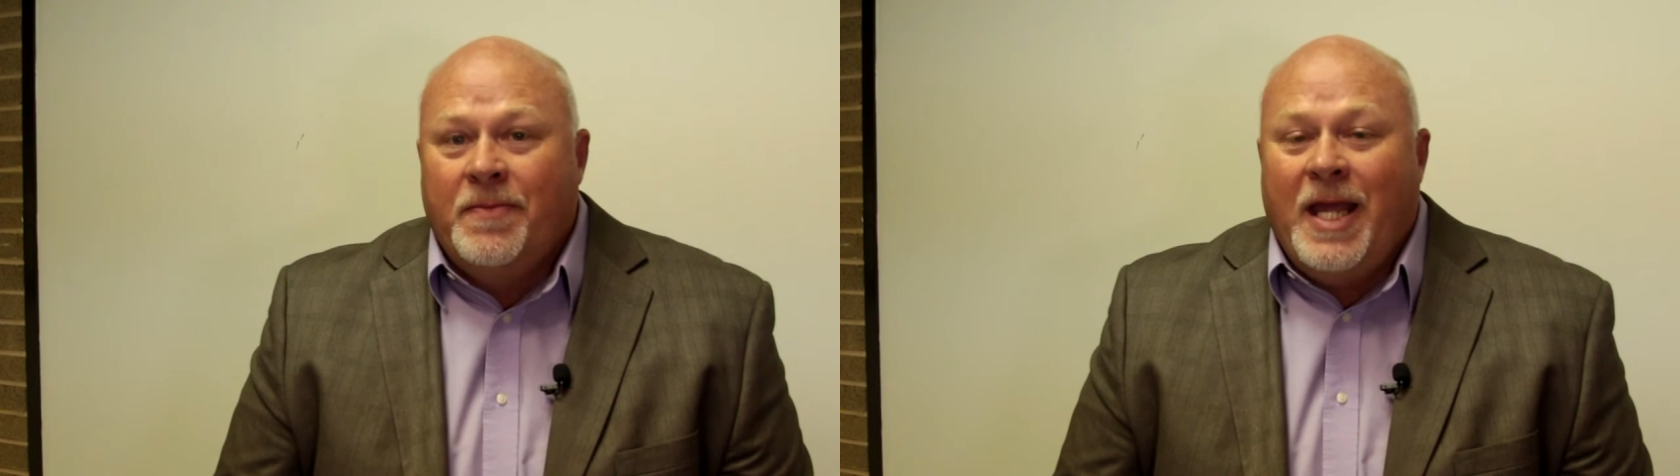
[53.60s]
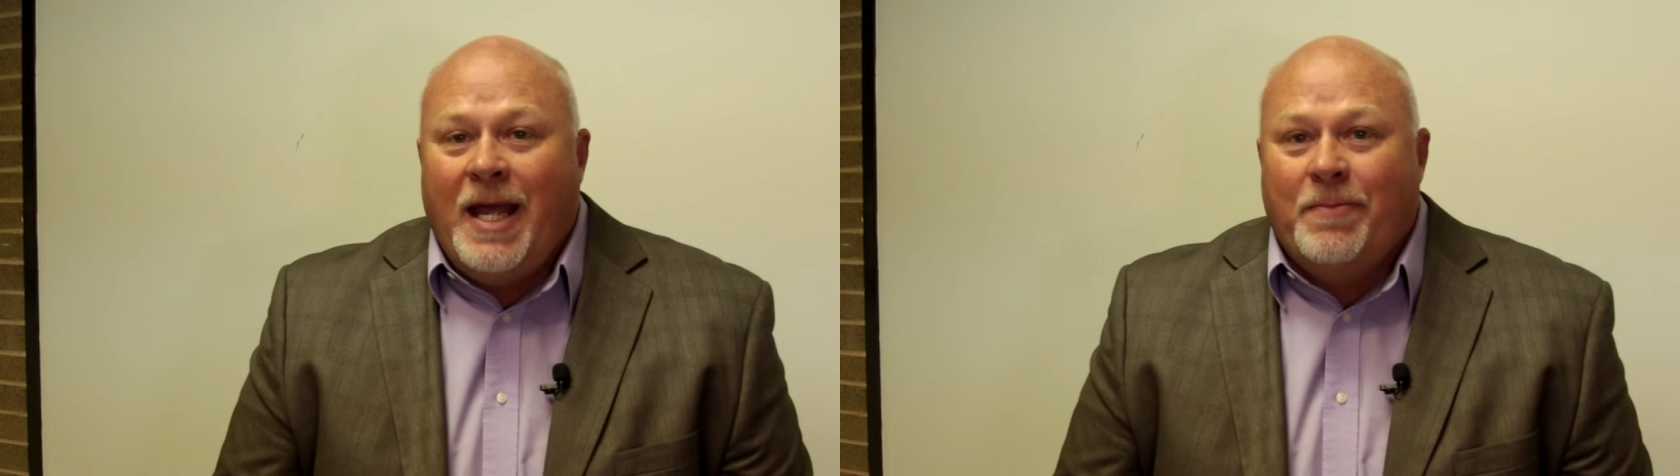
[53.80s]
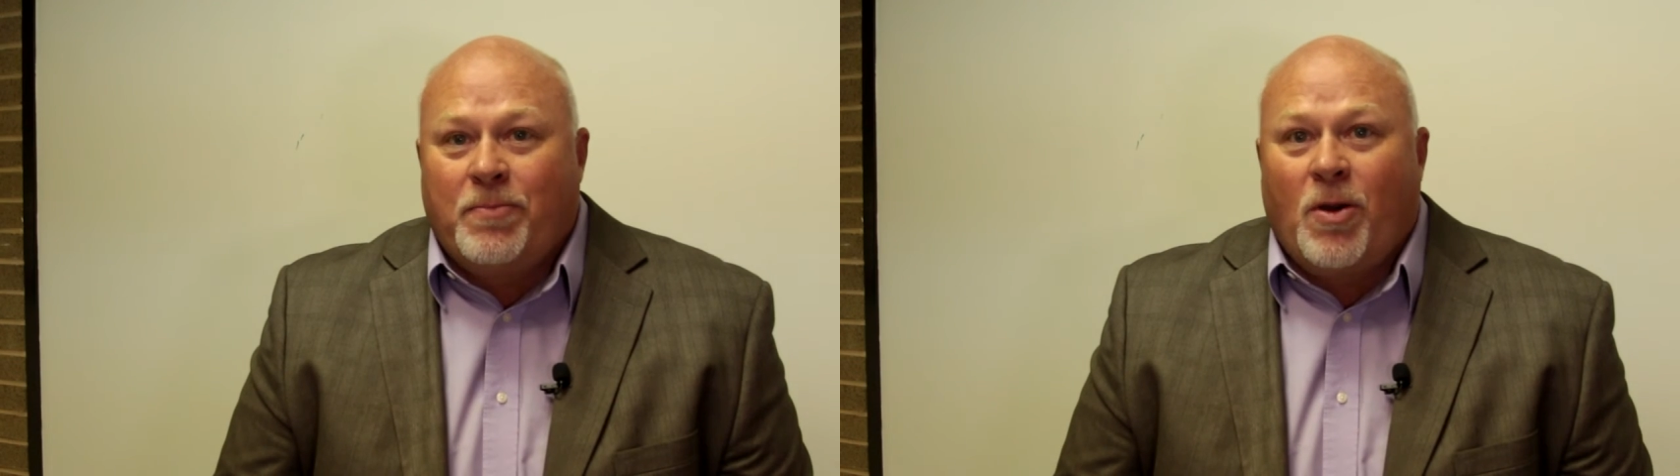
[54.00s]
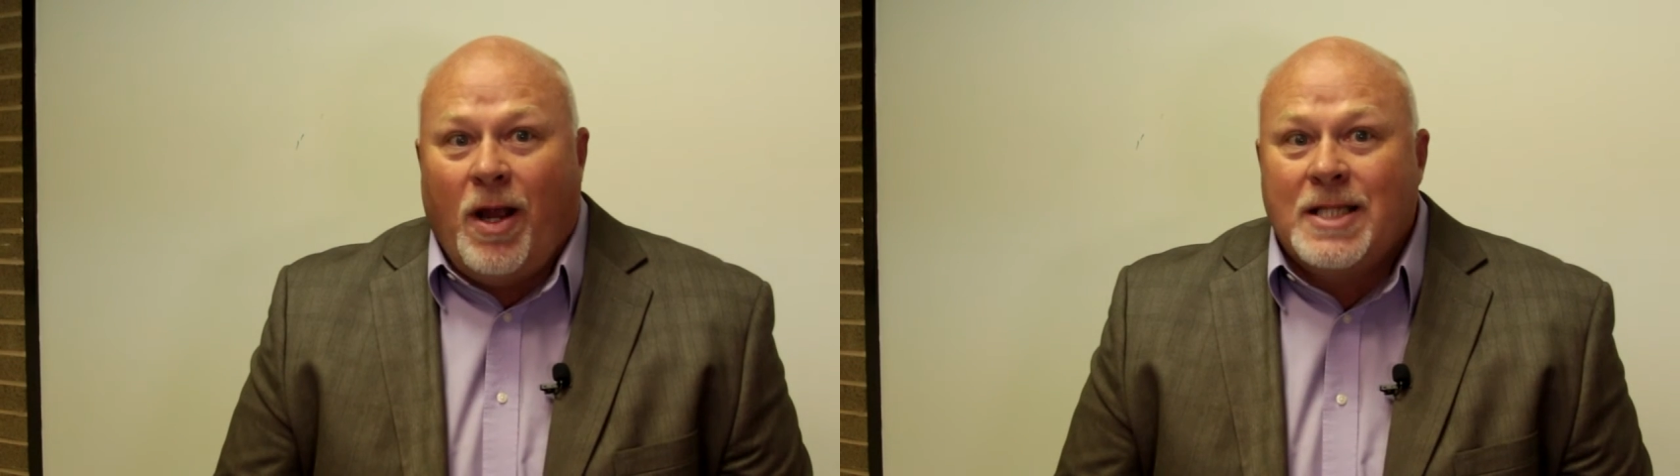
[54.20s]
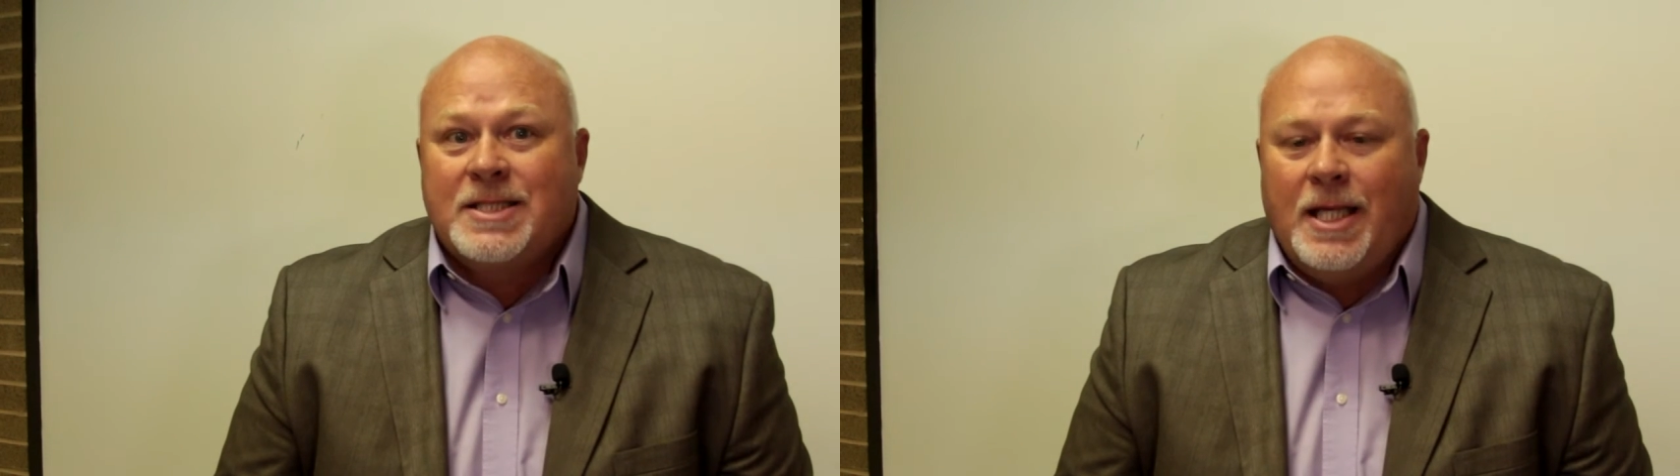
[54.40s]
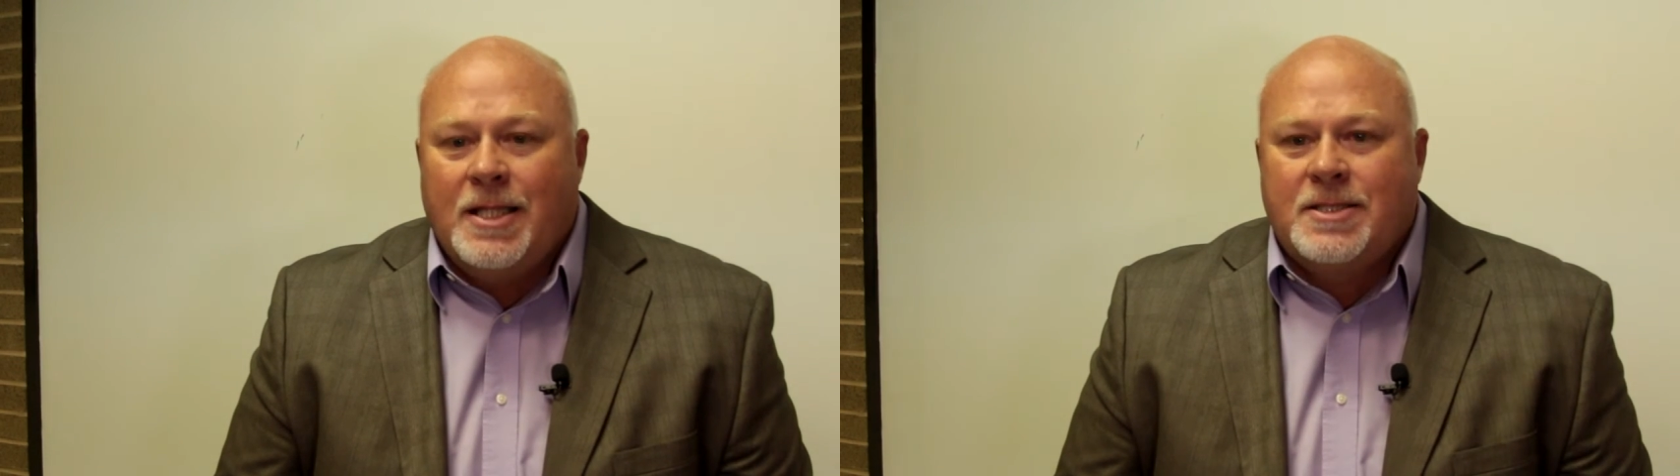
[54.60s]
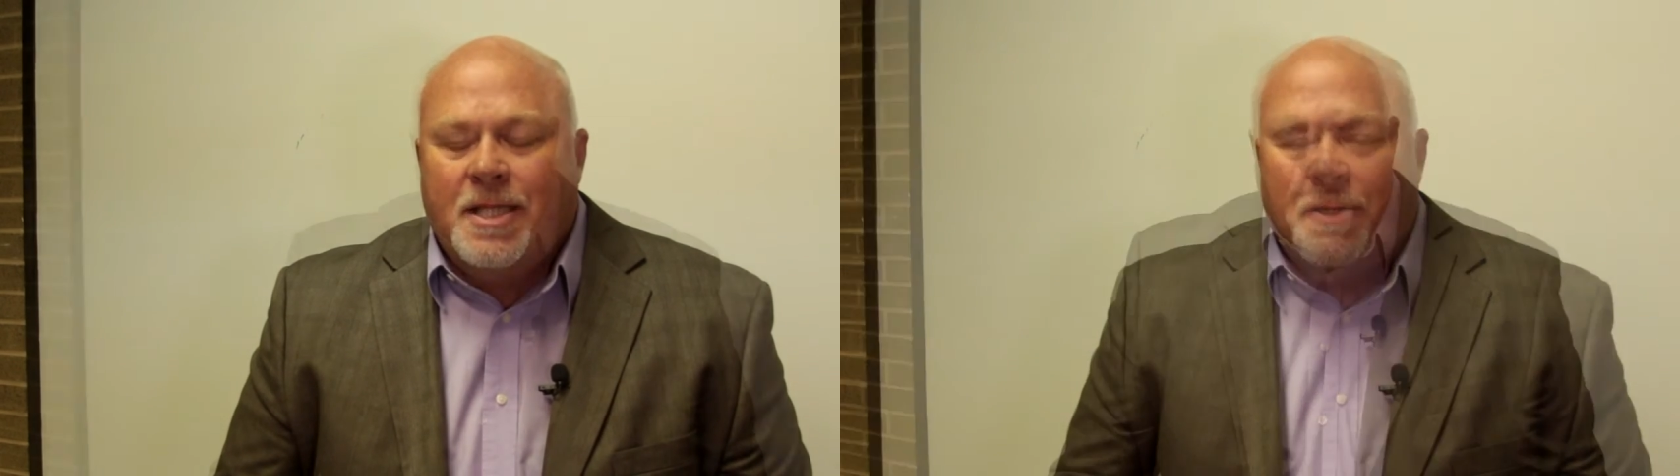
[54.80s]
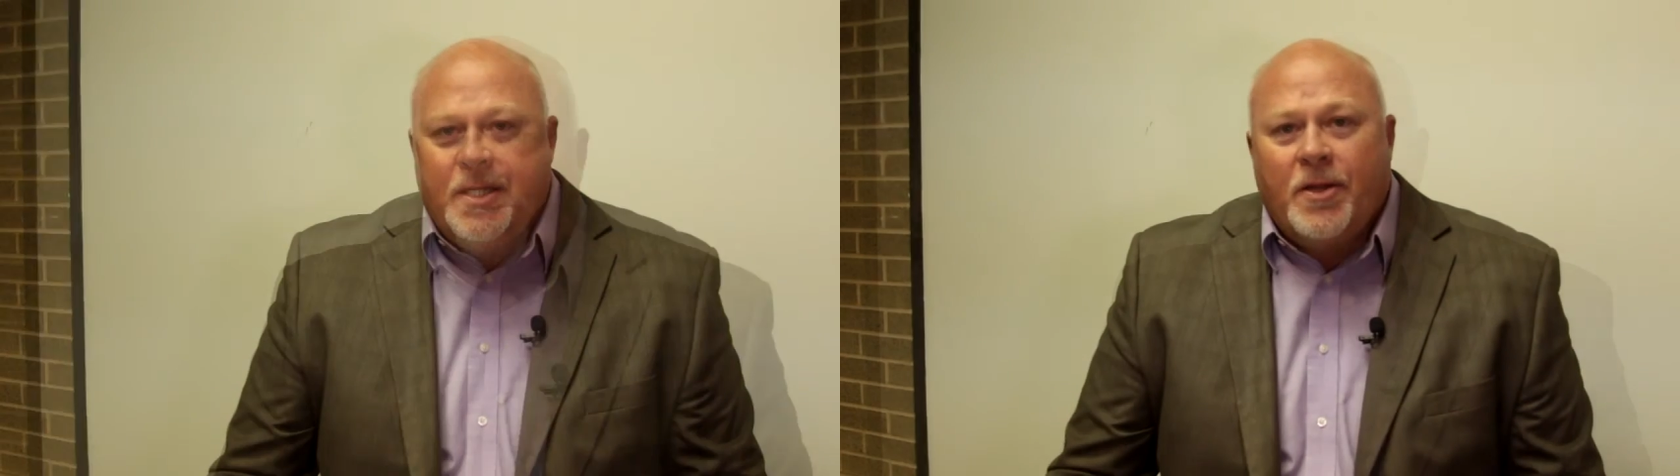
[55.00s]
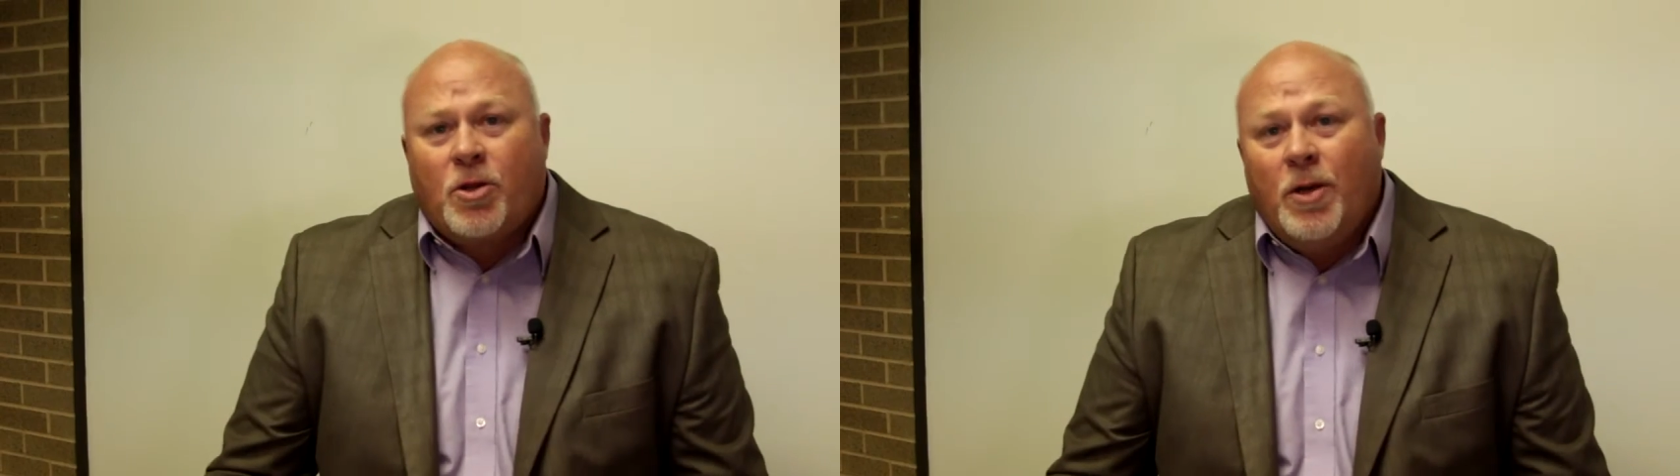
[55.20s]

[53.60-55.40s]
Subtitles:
that process. Another